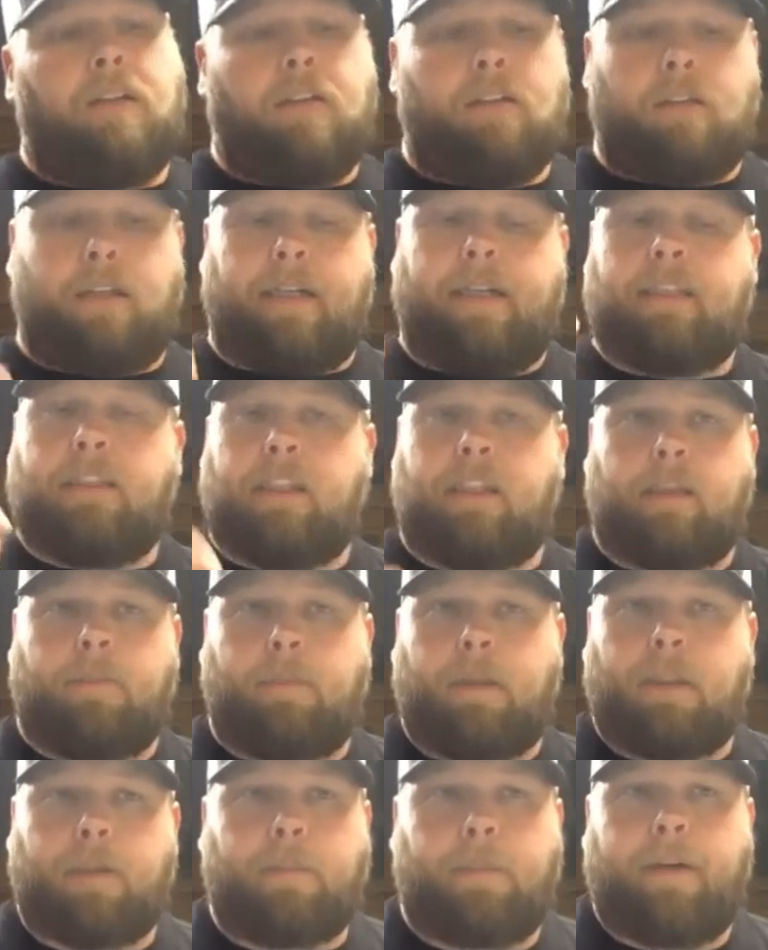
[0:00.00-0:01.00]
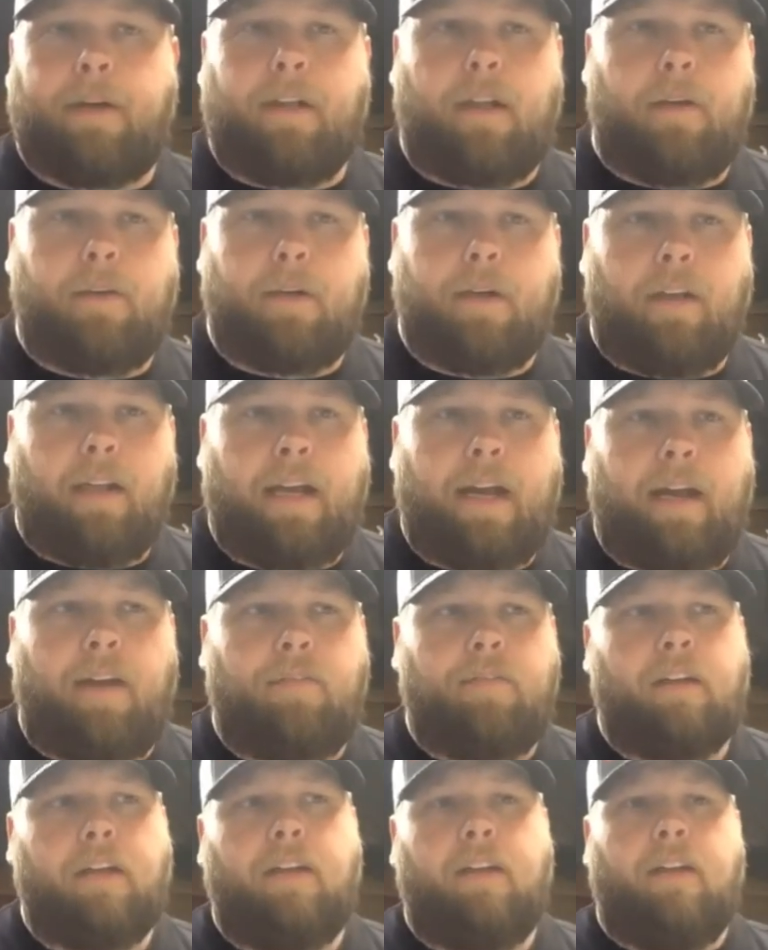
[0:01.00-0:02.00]
So they chunk a bunch of preload in the
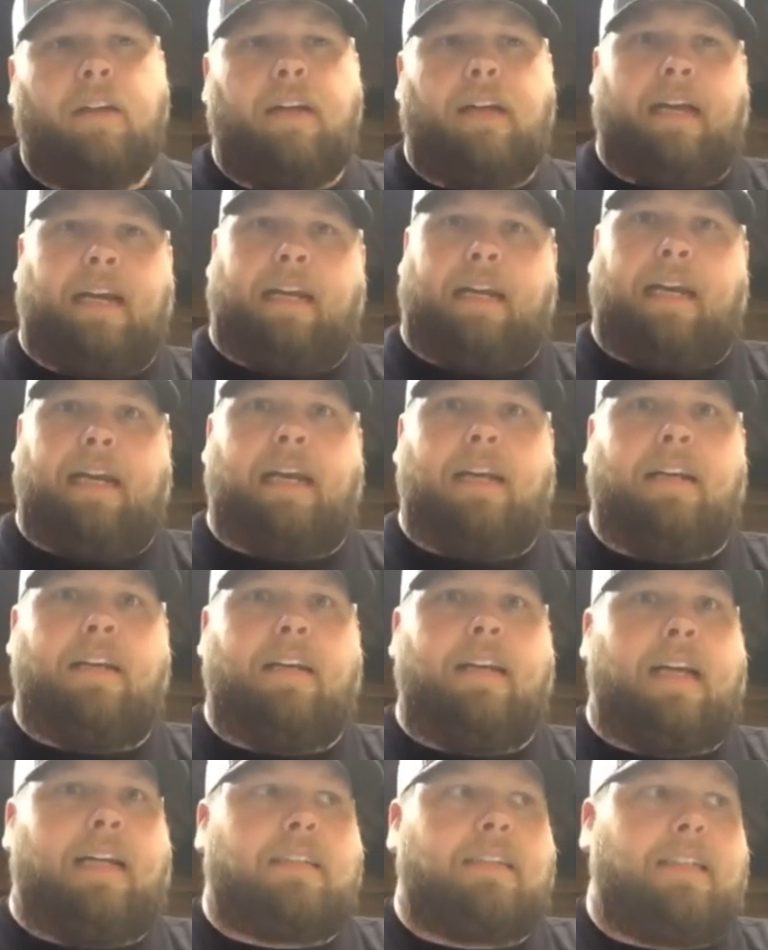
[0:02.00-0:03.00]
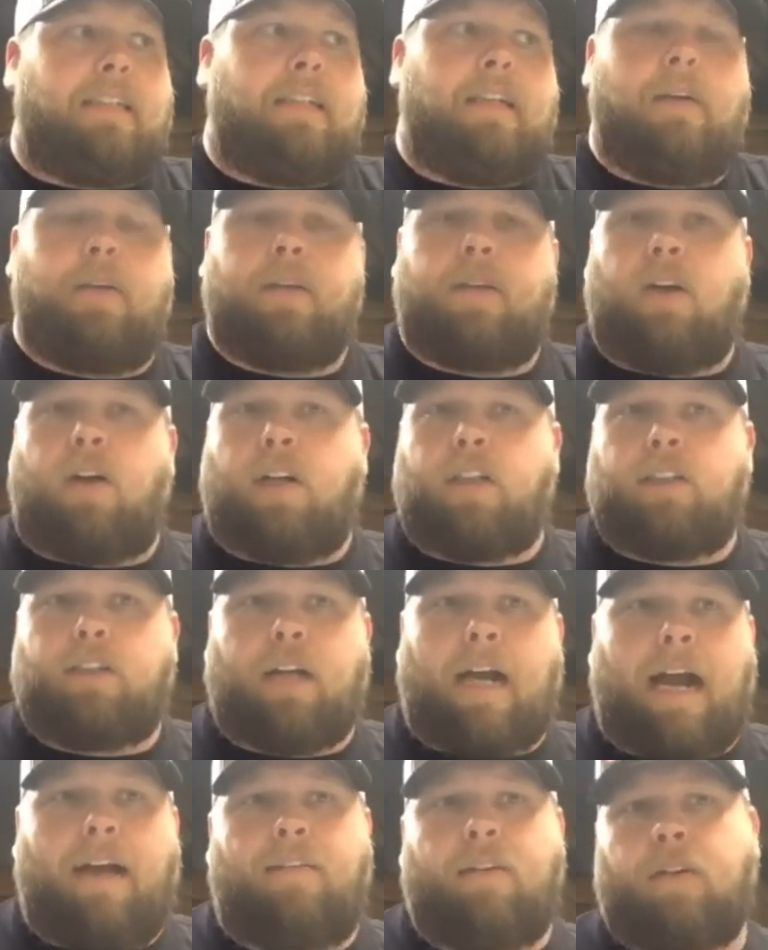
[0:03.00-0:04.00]
left, and then next thing you know, the car's
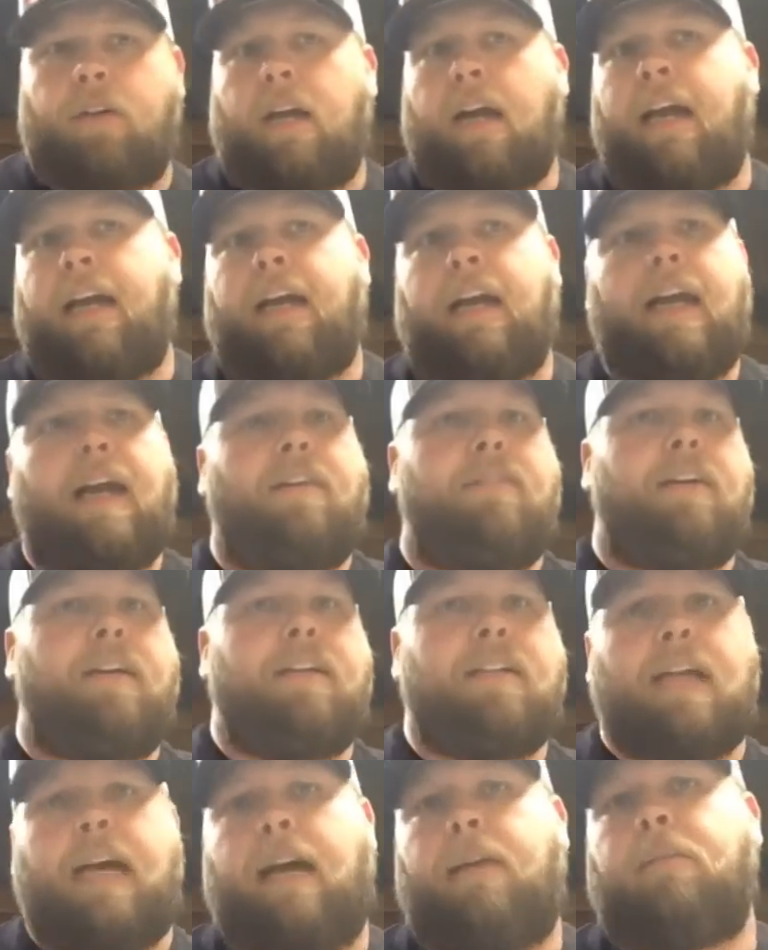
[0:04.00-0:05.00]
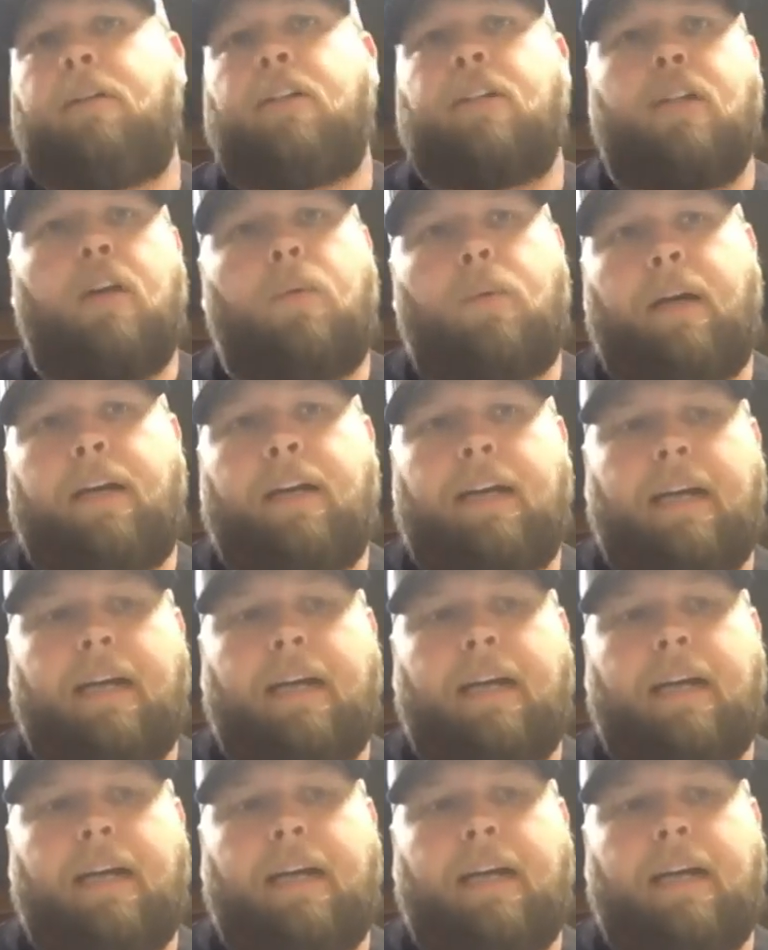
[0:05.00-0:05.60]
driving right every time. There's no way to get